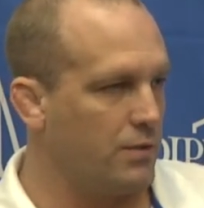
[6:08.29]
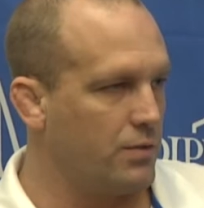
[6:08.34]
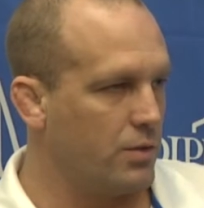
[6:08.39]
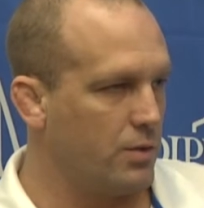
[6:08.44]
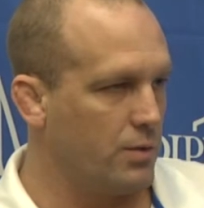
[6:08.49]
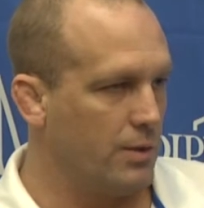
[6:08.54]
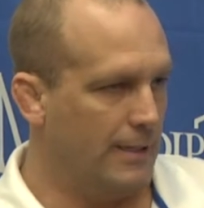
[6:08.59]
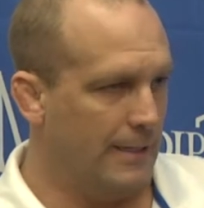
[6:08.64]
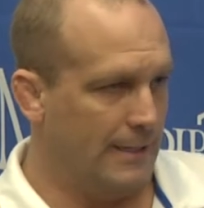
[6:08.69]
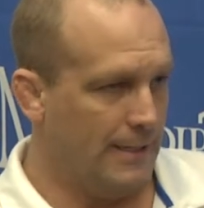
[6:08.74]

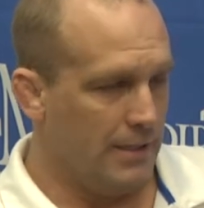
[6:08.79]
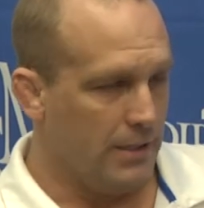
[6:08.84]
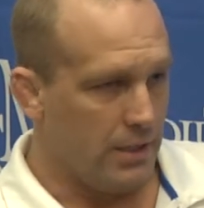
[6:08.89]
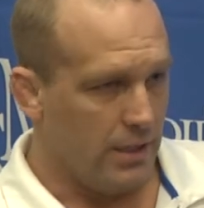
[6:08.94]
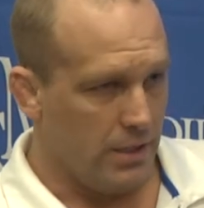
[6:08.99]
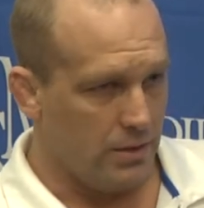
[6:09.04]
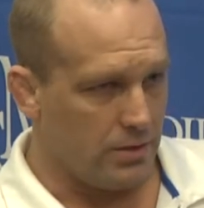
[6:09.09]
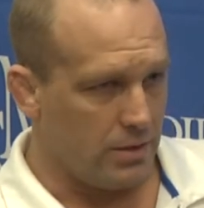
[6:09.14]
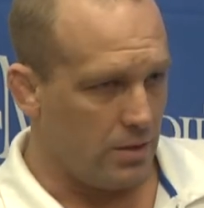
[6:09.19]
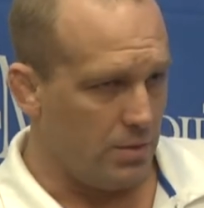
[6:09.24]
So
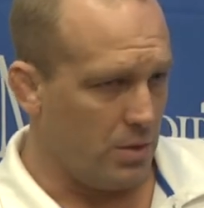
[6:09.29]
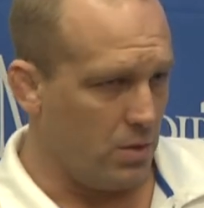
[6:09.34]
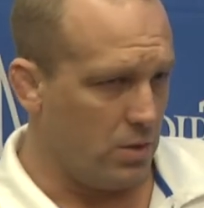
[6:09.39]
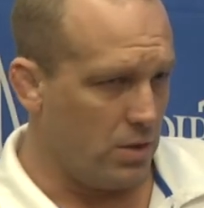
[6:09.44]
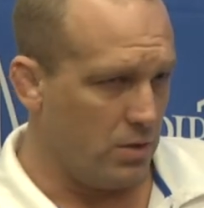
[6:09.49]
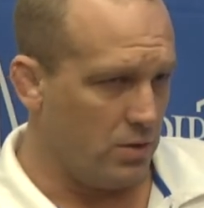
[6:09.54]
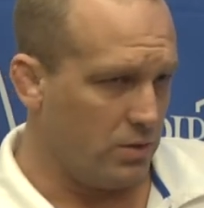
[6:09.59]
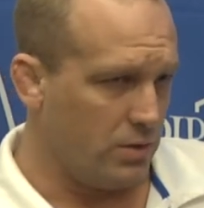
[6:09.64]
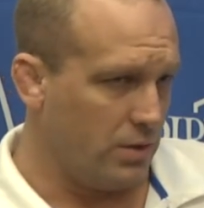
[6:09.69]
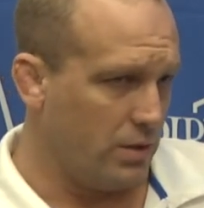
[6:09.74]
it's going to be one
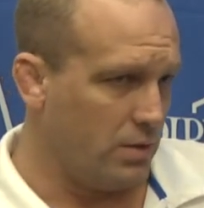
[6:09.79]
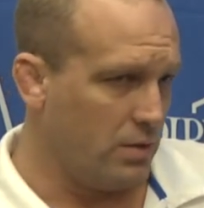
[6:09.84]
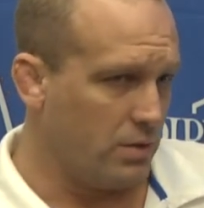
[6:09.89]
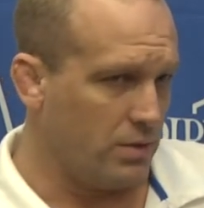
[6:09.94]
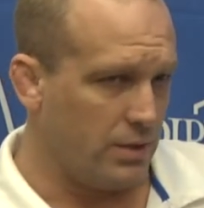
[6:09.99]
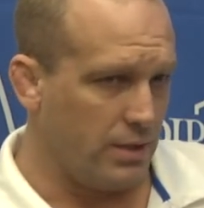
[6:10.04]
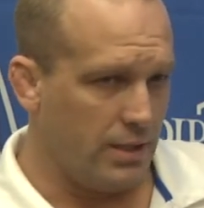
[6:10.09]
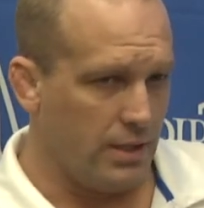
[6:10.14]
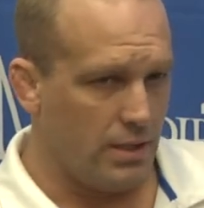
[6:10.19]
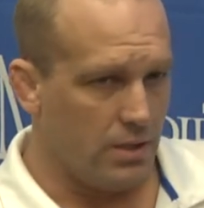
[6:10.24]
of those deals
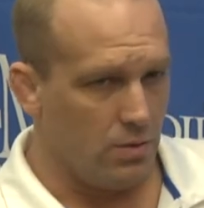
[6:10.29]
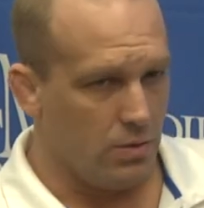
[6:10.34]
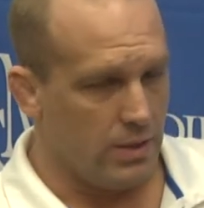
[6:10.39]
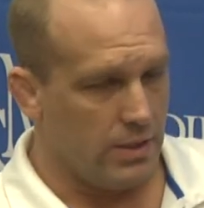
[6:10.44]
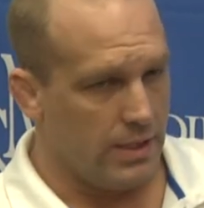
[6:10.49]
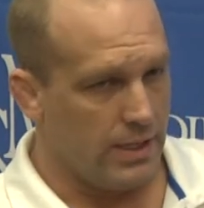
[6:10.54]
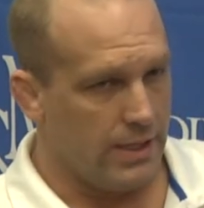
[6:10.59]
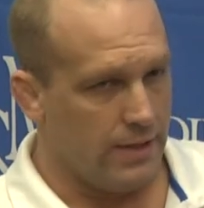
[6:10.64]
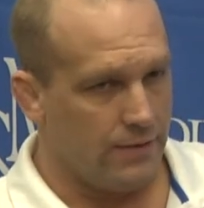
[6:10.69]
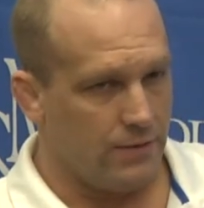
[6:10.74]
again, and we
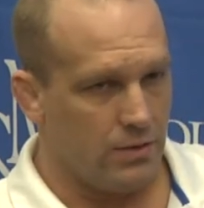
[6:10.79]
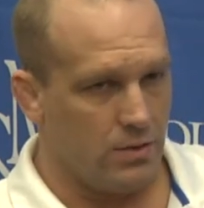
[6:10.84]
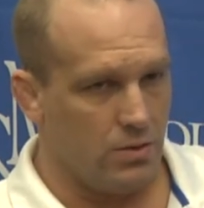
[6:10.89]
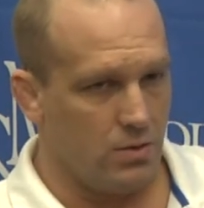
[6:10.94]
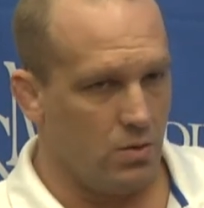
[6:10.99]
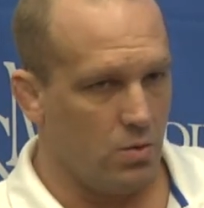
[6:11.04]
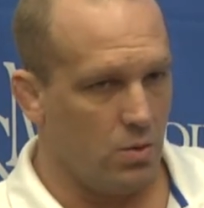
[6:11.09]
have to